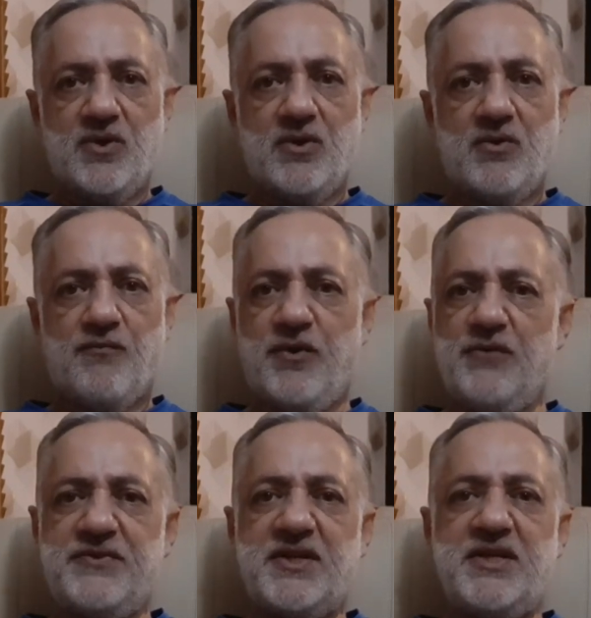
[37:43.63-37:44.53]
One of the
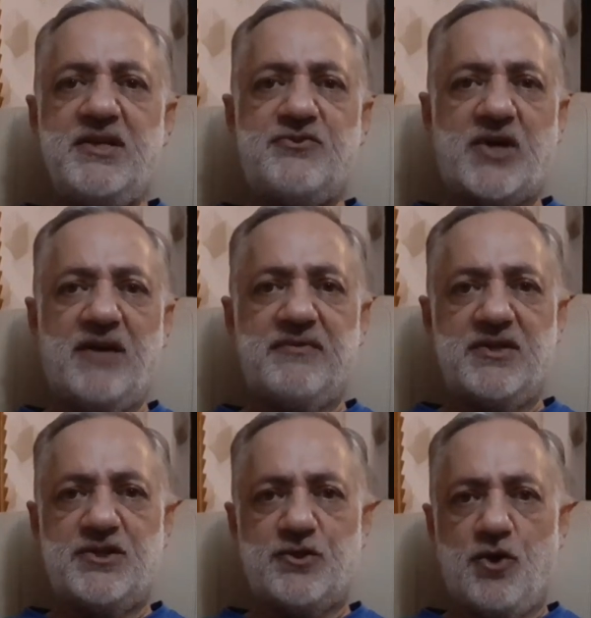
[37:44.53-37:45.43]
key
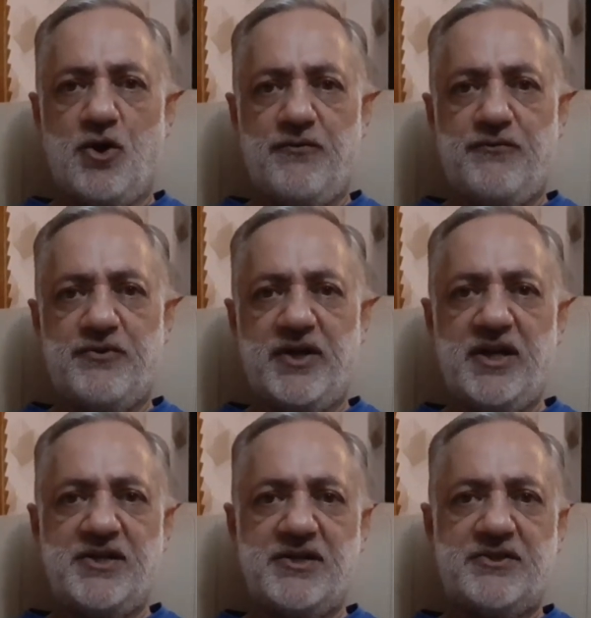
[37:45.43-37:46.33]
drivers of
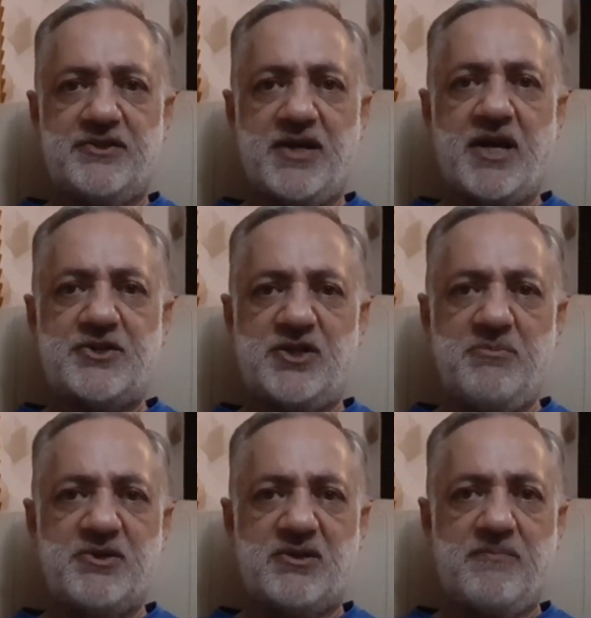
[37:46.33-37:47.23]
religious
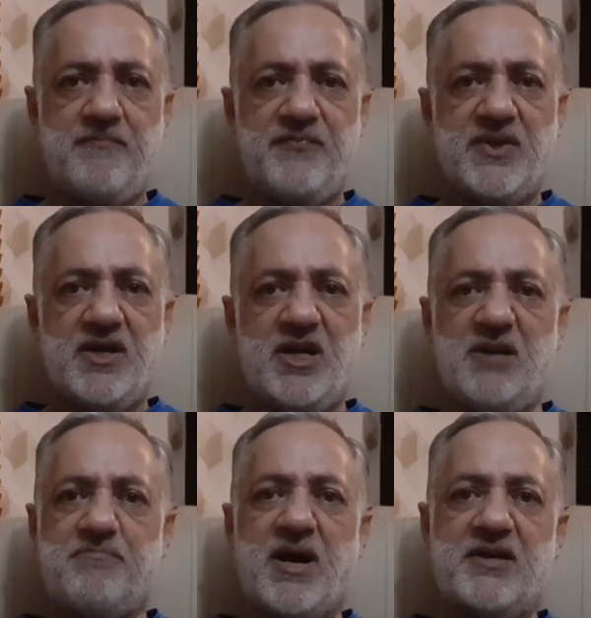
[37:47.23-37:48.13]
extremism in
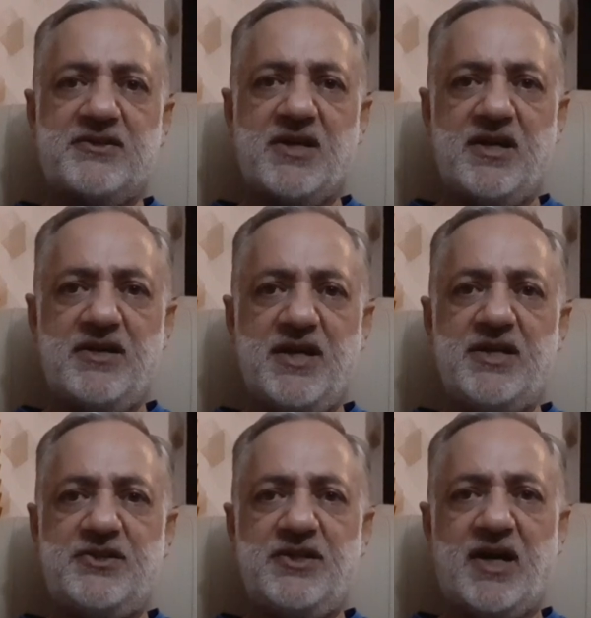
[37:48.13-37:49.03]
Pakistan is
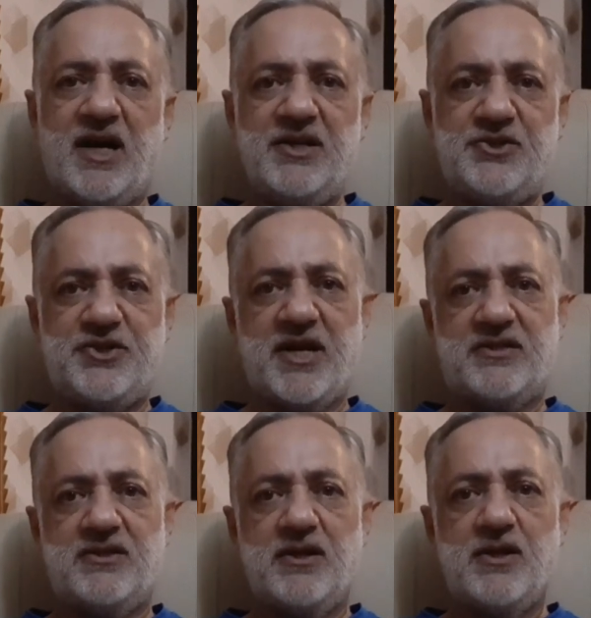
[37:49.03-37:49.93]
the unchecked
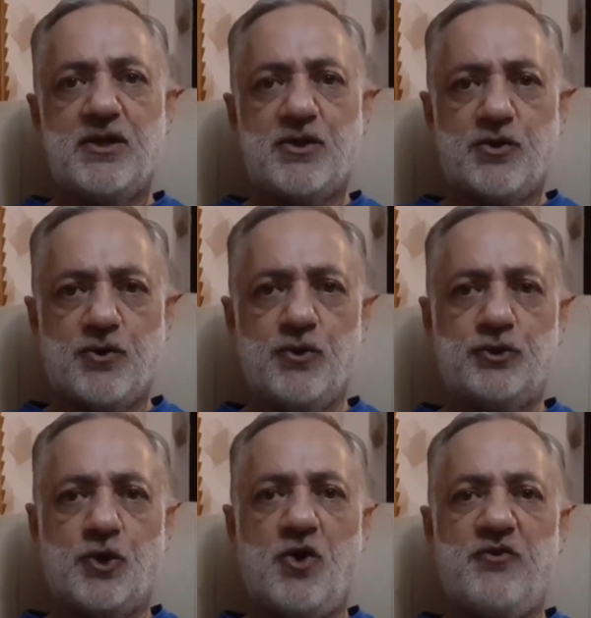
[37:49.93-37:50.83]
growth
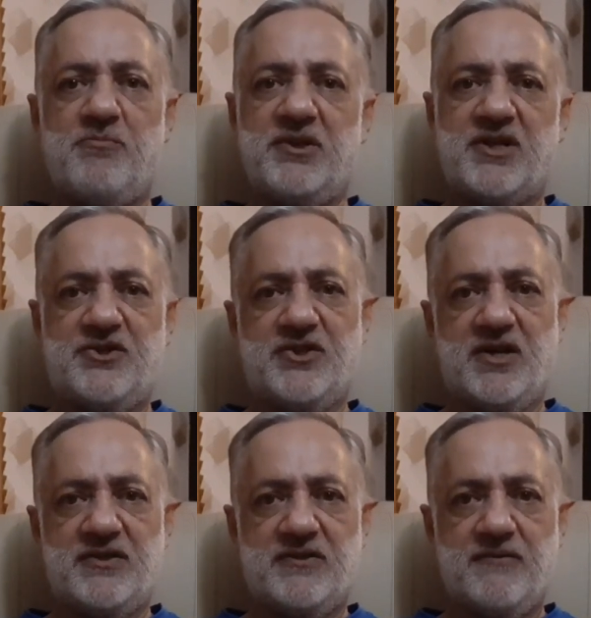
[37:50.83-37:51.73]
of
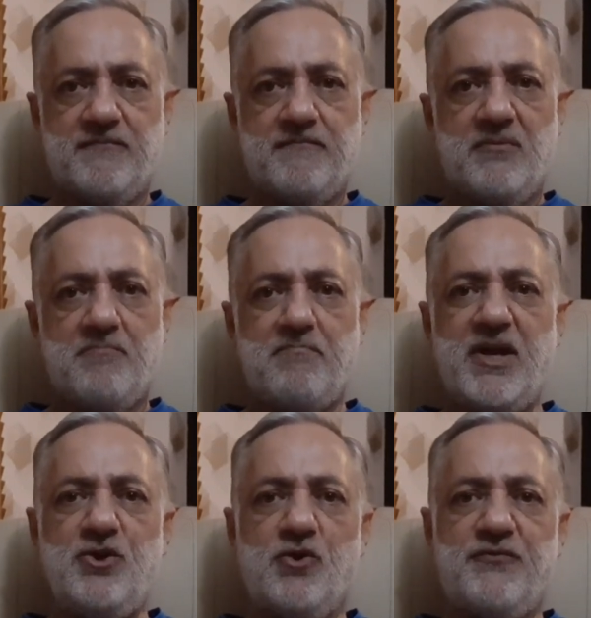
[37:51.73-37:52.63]
madrasas, many
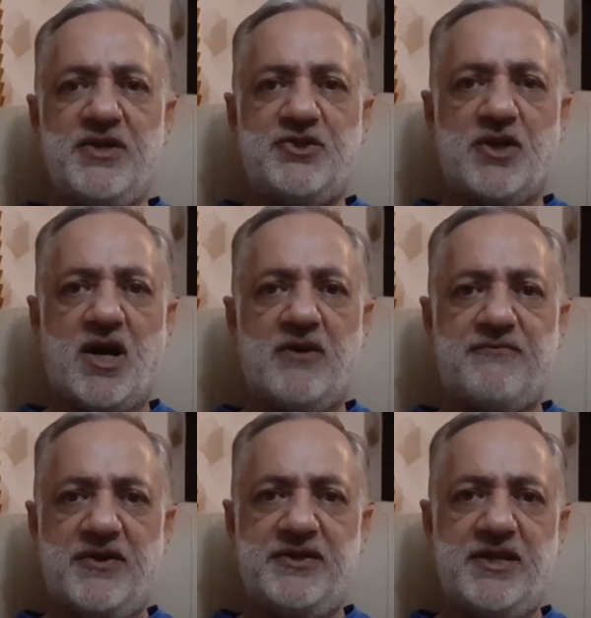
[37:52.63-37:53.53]
of which are
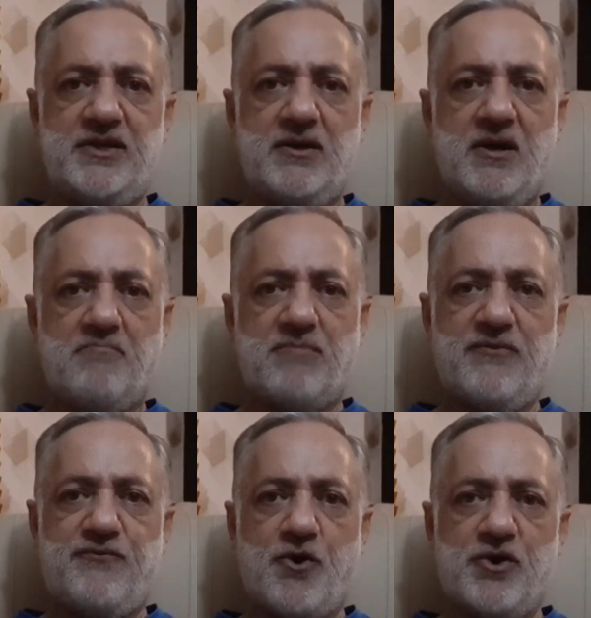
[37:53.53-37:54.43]
funded by
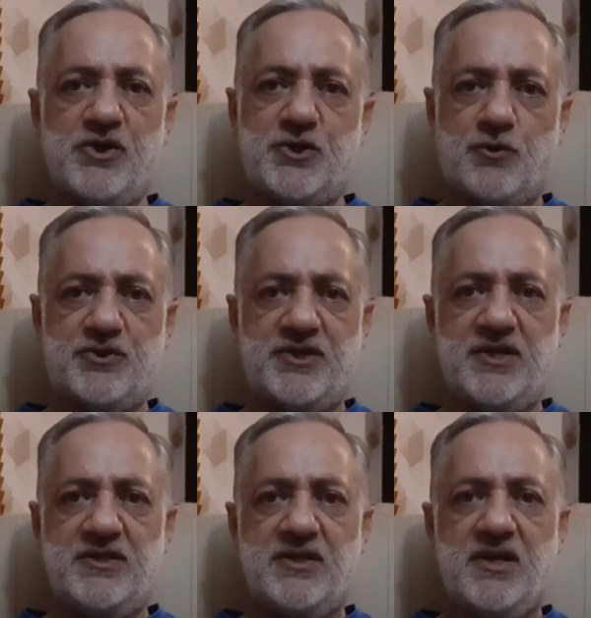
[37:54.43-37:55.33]
foreign sources
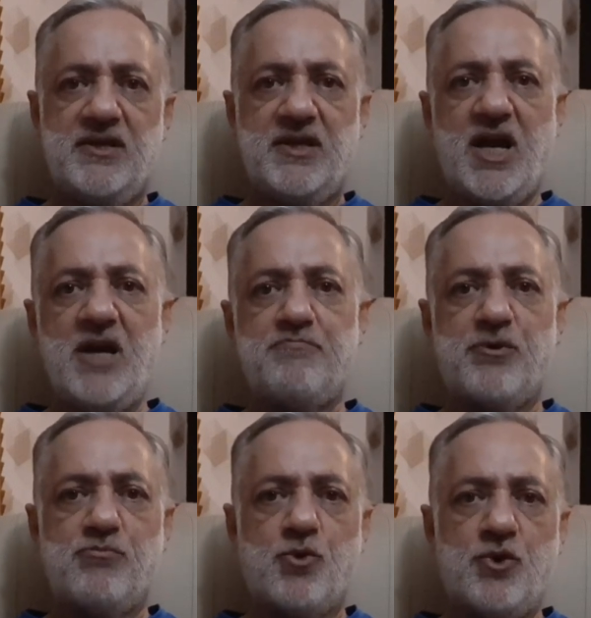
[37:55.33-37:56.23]
and
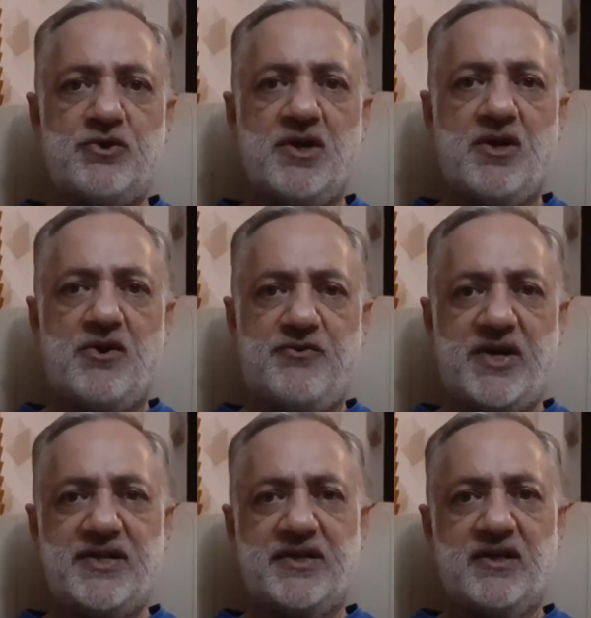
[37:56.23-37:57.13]
promote
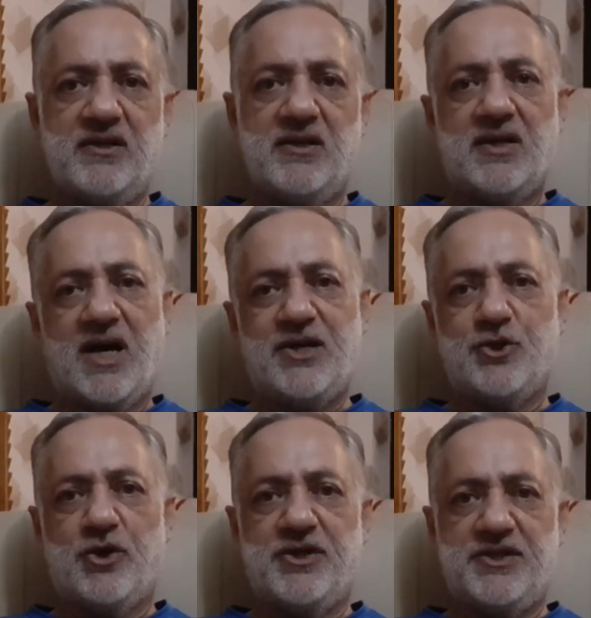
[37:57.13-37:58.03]
radical
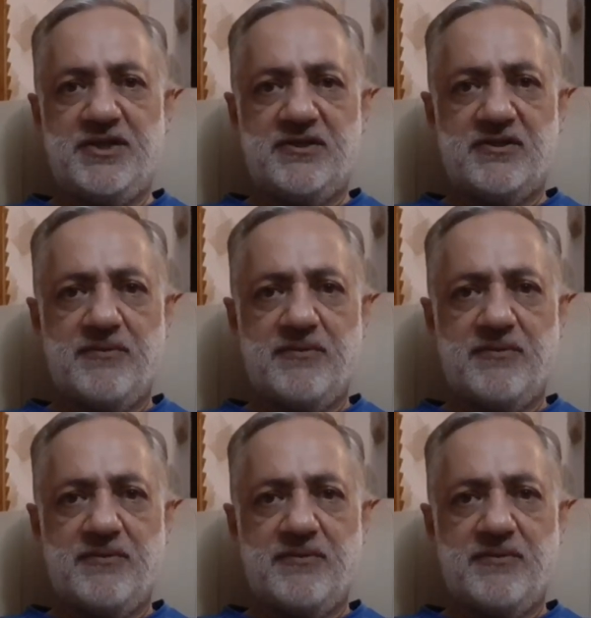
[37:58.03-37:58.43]
ideologies.